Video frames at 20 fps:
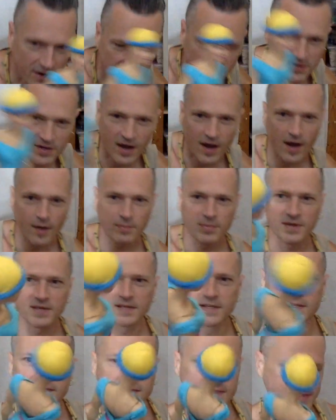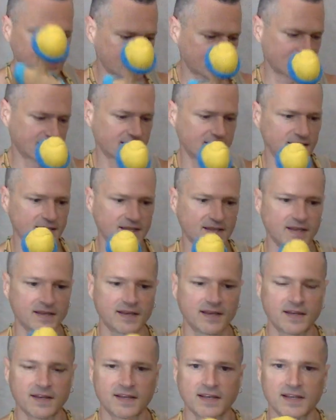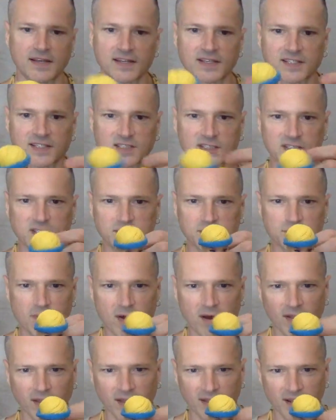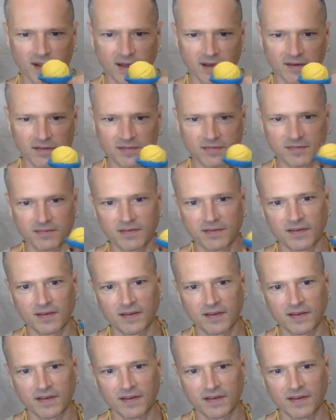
her top is small enough